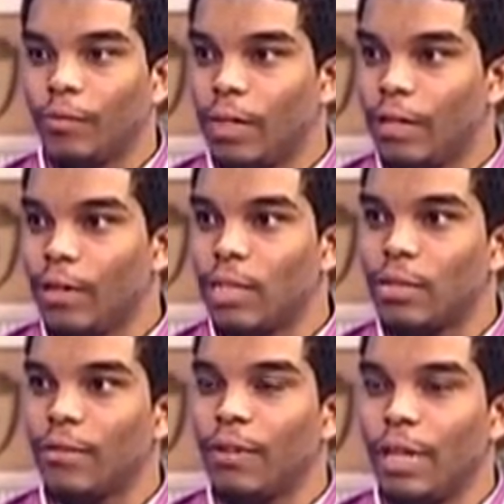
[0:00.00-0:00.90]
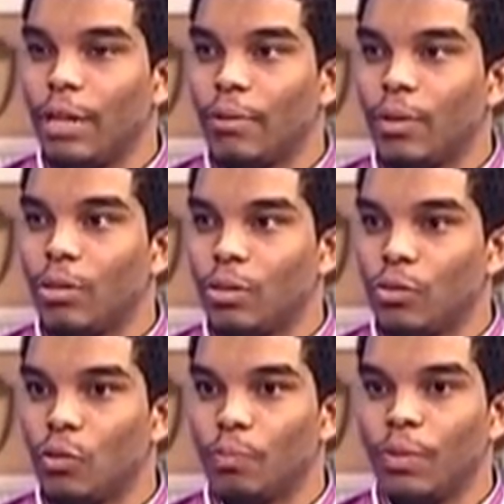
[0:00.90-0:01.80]
For the rest of the year, we
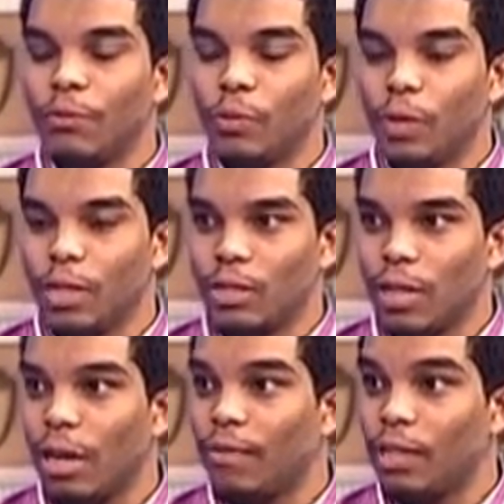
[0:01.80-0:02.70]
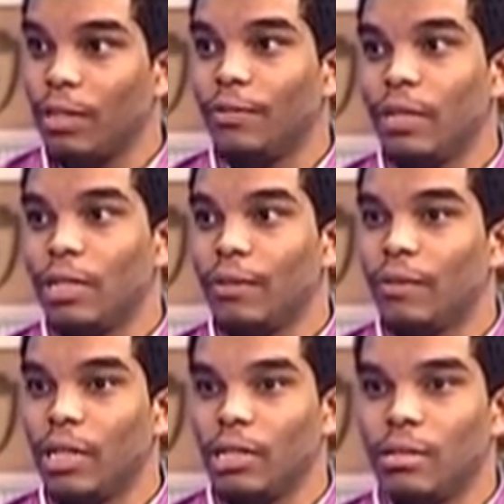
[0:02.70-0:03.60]
also hope to focus on having different
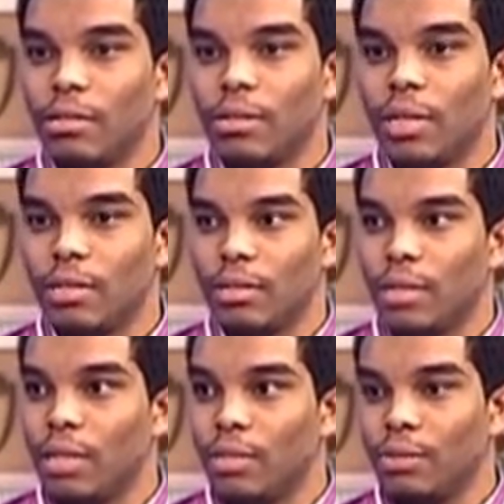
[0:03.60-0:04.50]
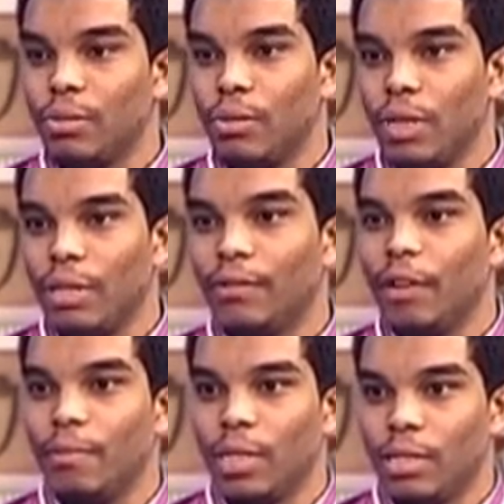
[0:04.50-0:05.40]
events to sensitize youth on
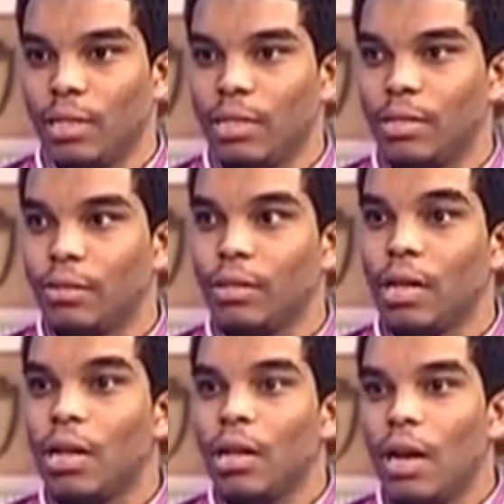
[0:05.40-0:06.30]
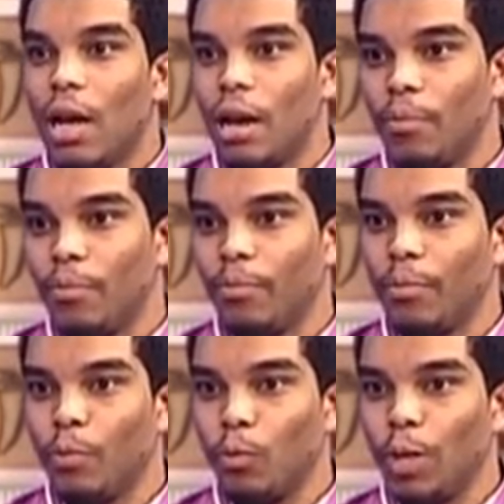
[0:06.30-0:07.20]
environmental issues.
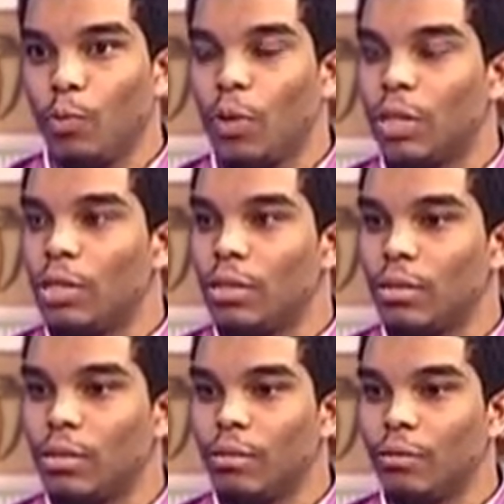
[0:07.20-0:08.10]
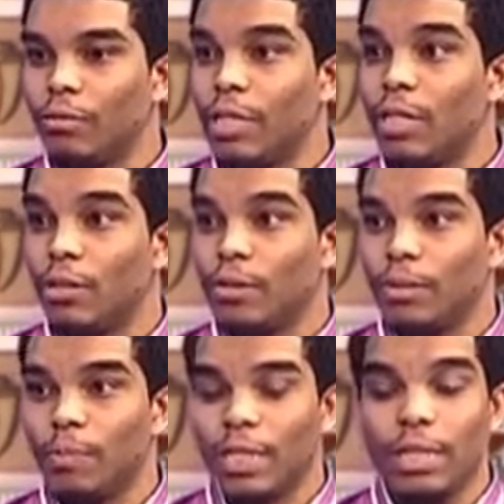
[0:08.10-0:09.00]
We want to reach
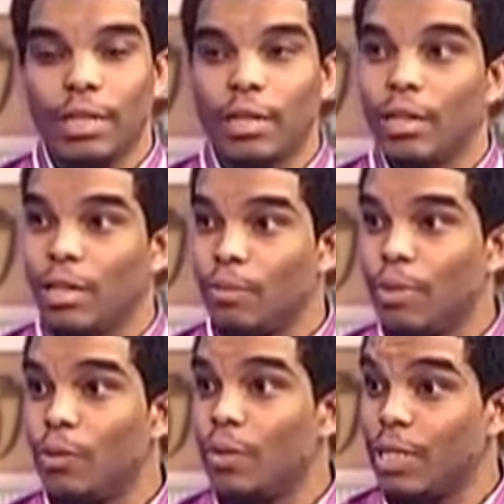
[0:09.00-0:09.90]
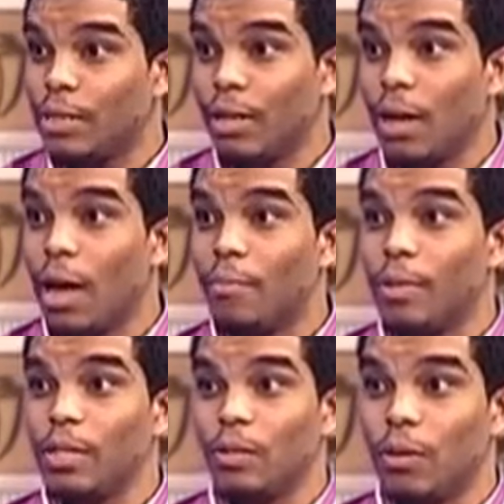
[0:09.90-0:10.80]
out, particularly, we know Easter
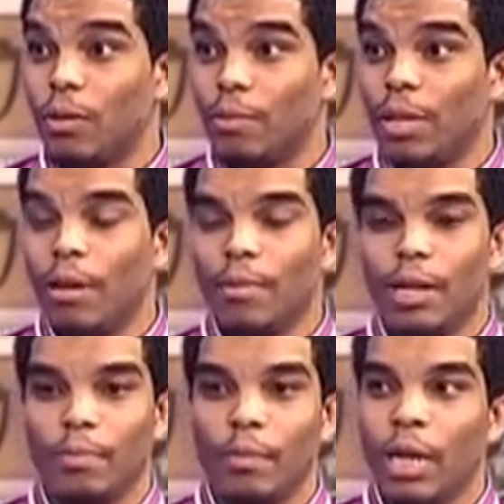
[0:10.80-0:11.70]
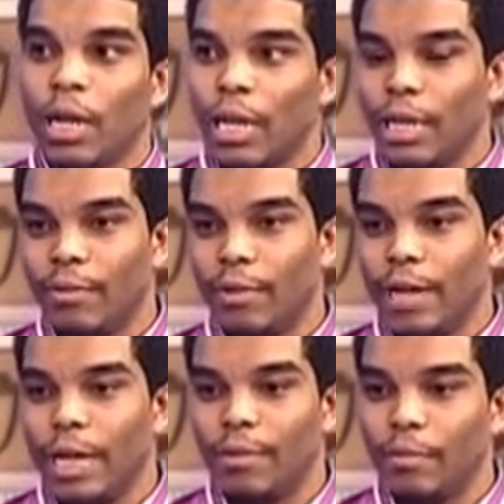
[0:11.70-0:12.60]
Camp and so on will be coming up in the
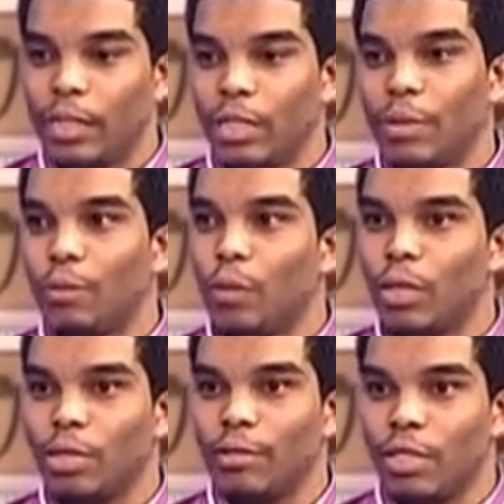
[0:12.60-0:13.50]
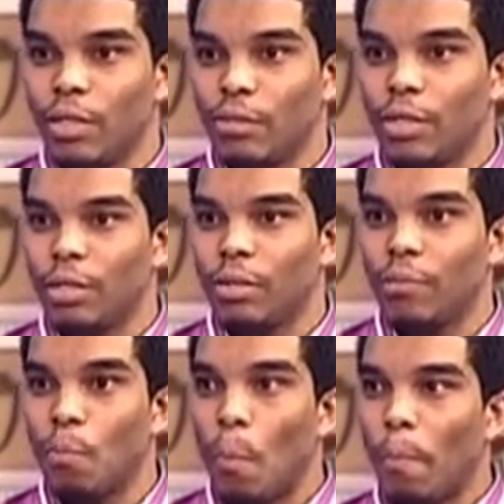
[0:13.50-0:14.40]
very near future. We want to reach out
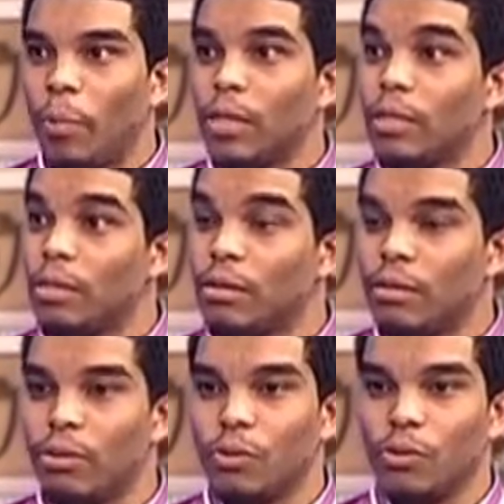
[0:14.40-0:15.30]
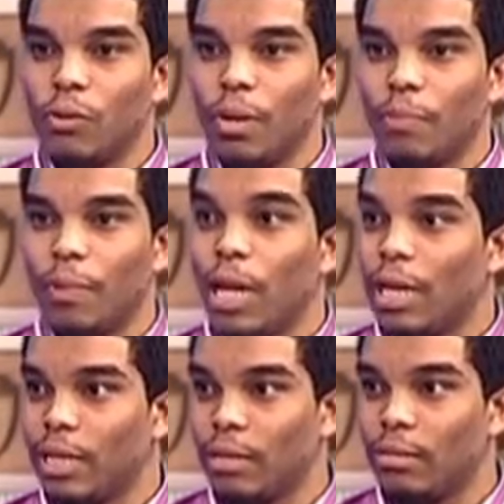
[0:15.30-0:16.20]
to persons who are
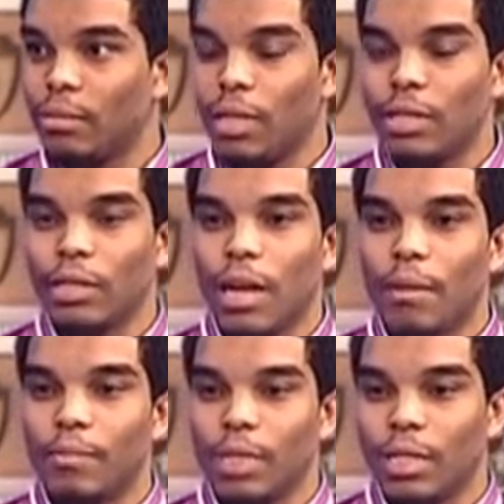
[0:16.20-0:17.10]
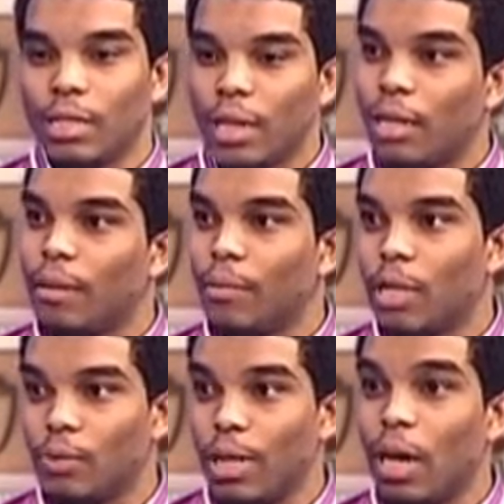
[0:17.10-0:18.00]
planning such camps and tell them
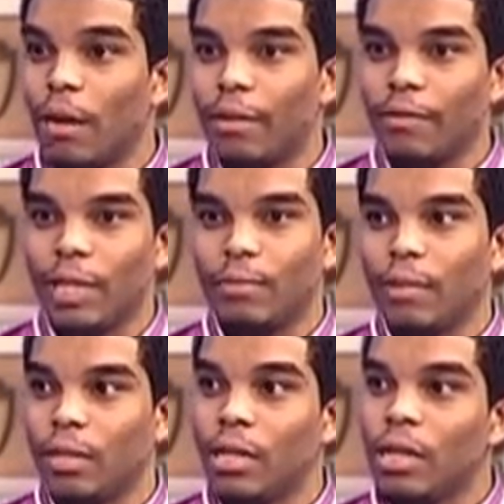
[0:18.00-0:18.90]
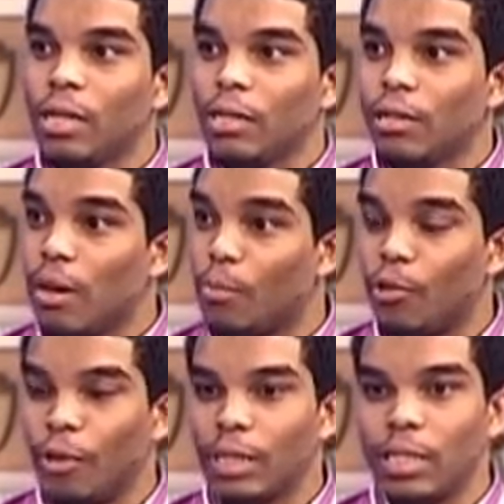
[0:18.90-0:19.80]
that we are available to come
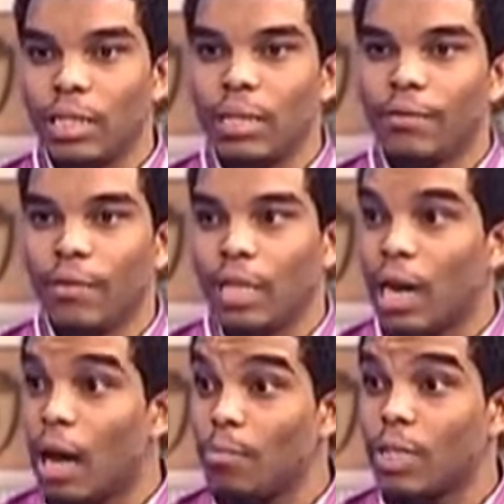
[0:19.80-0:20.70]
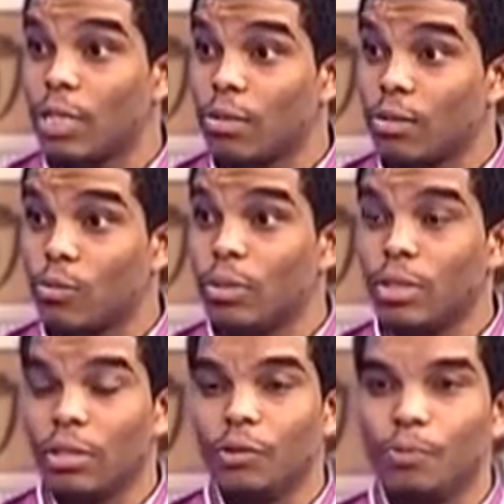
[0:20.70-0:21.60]
around to the different camps and
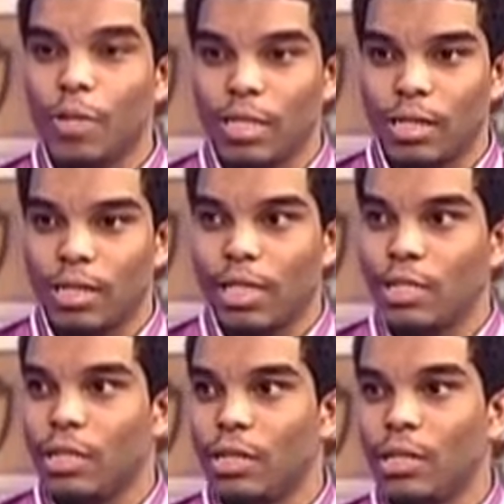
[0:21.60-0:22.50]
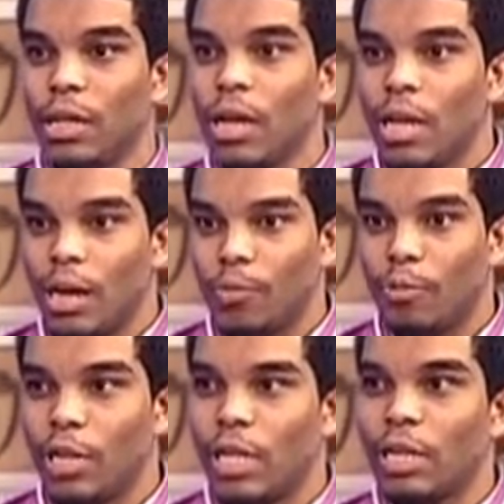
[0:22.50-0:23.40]
schools to do presentations
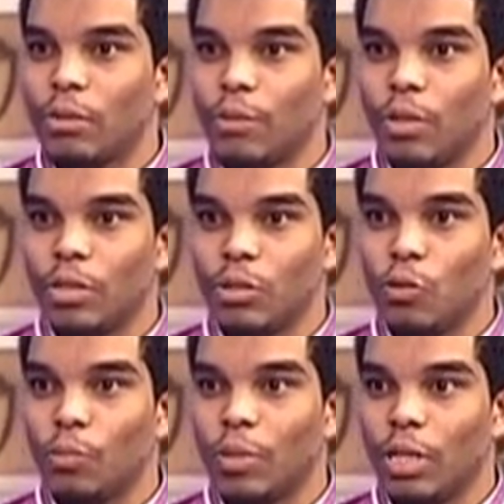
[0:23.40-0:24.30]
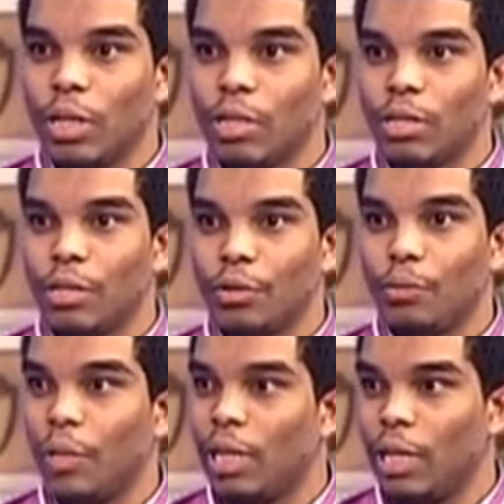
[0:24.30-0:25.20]
and projects. We also hope to continue
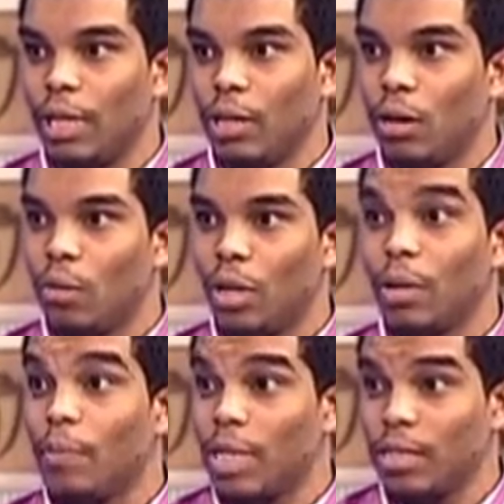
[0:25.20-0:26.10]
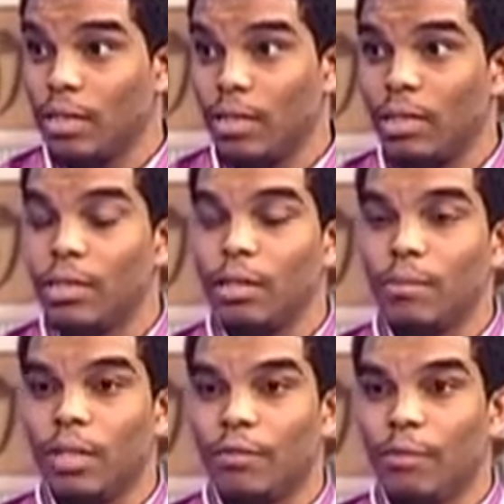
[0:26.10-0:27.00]
building our capacity in
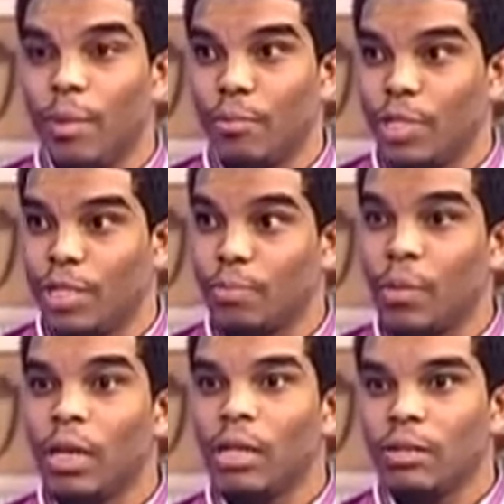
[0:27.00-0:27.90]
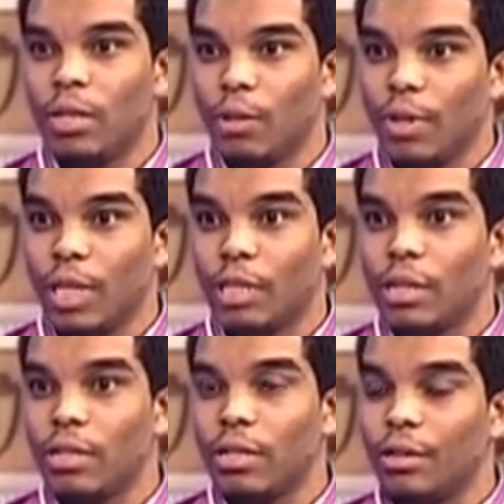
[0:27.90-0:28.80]
terms of membership so that we could
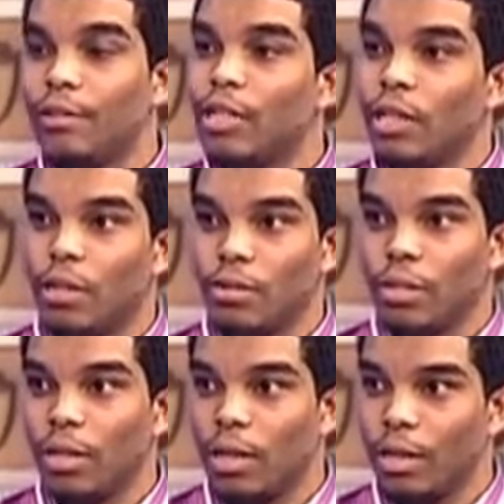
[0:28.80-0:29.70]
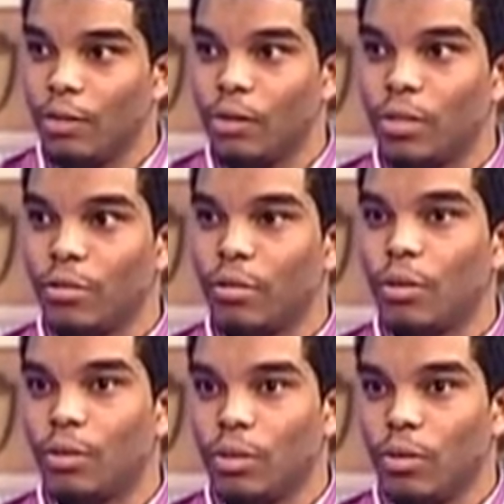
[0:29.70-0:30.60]
continue reaching out to other youths
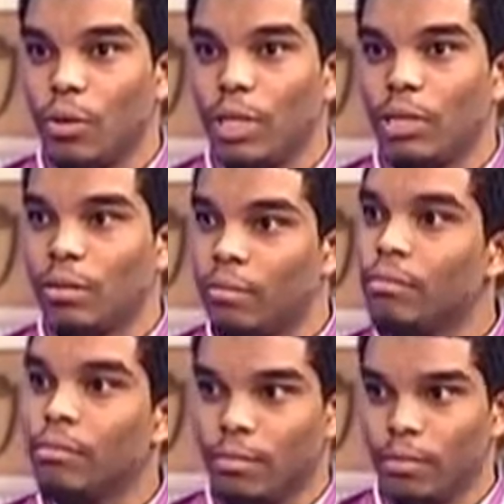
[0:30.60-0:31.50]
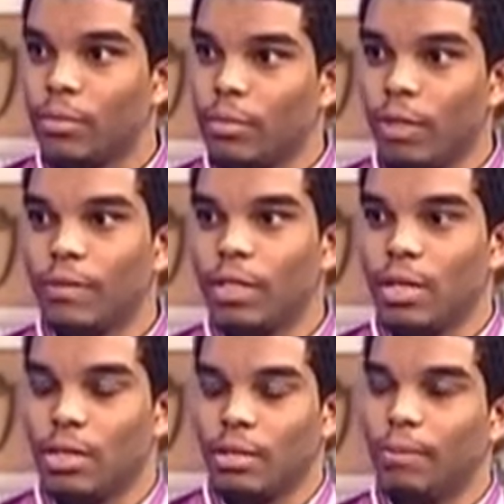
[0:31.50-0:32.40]
throughout all of
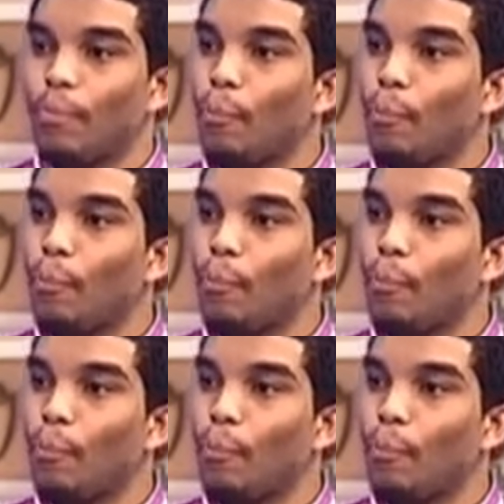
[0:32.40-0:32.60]
society.